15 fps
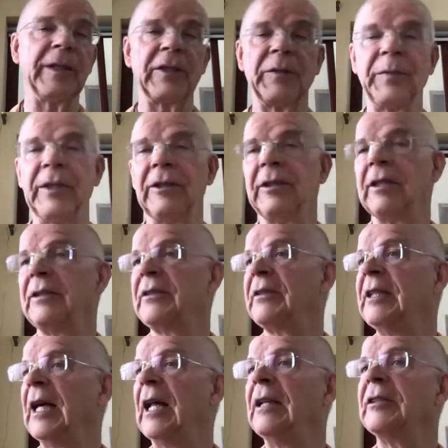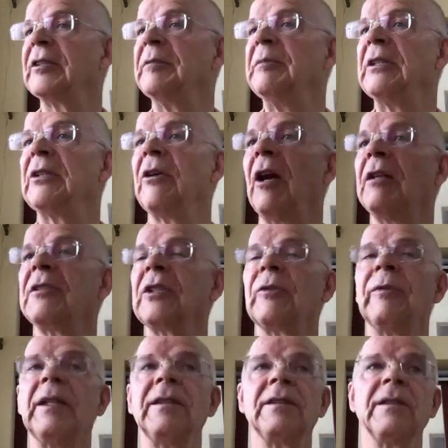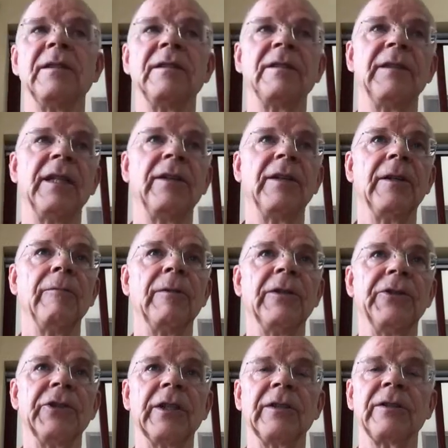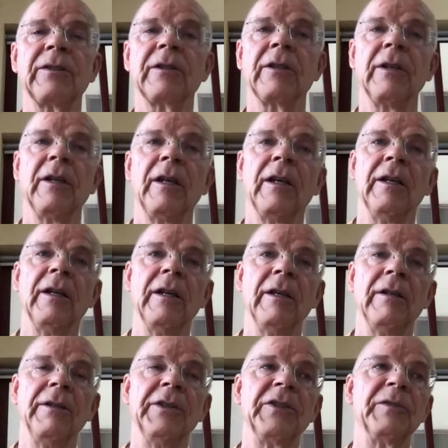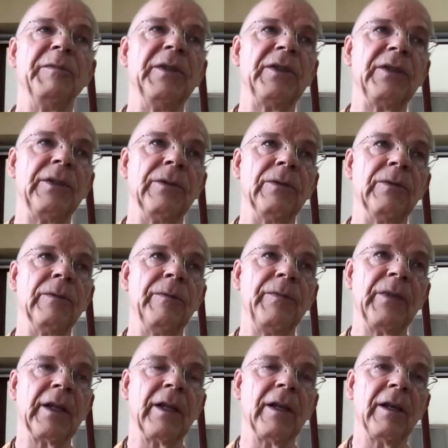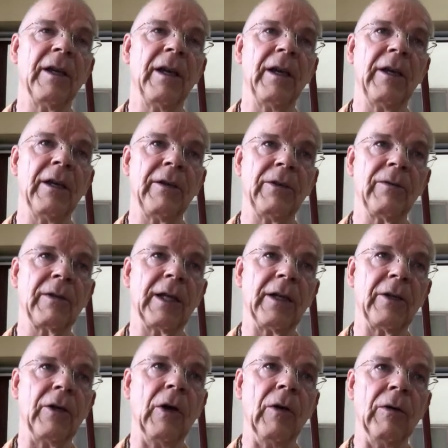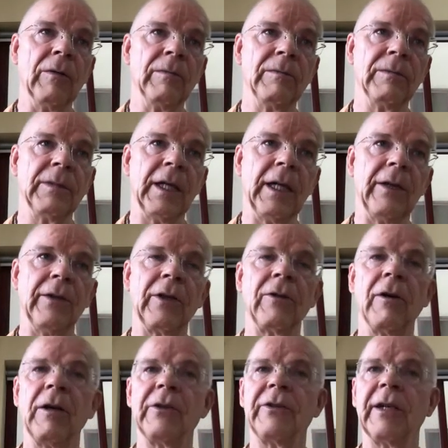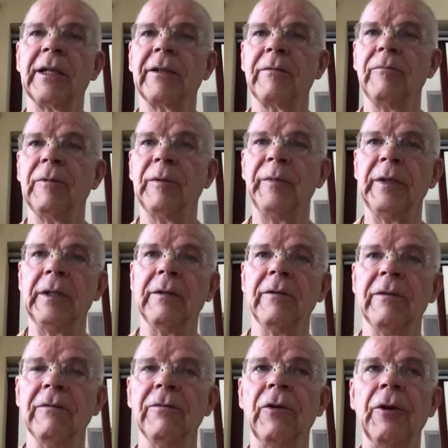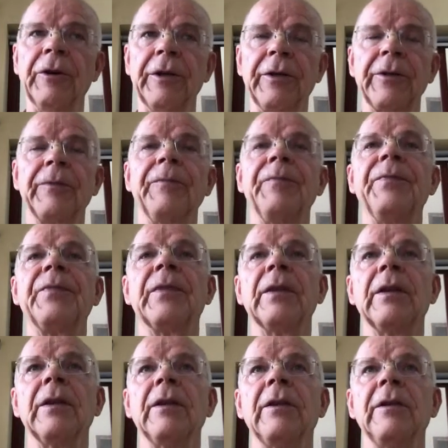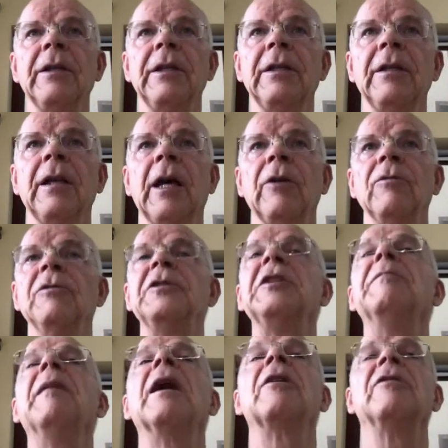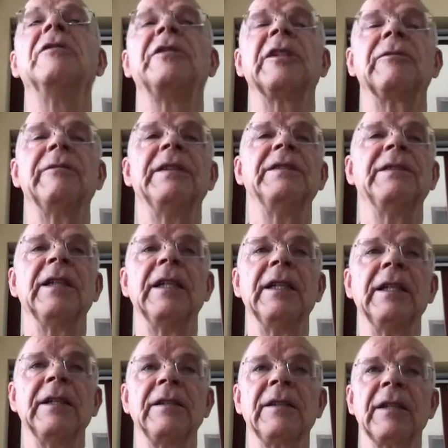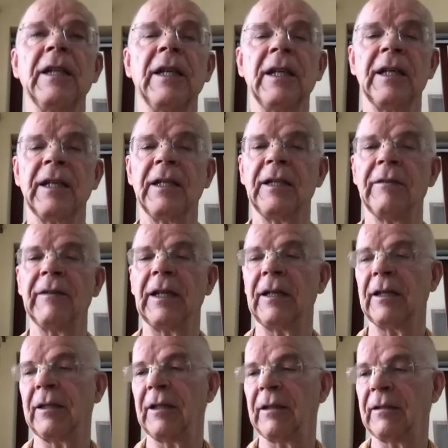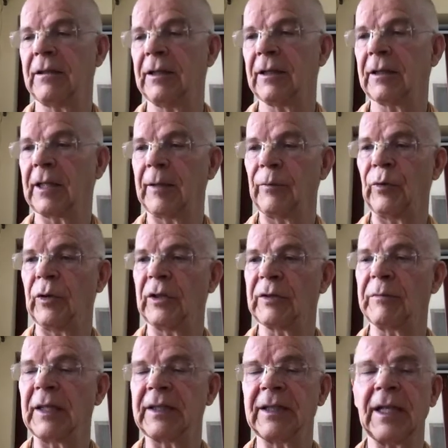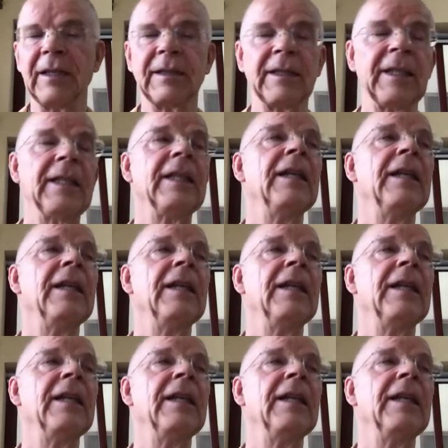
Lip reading: experience the ultimate consequence is that they will just dismiss you. You can go, and the contract will be void. Y la última consecuencia es que te van a decir que puedes marcharte.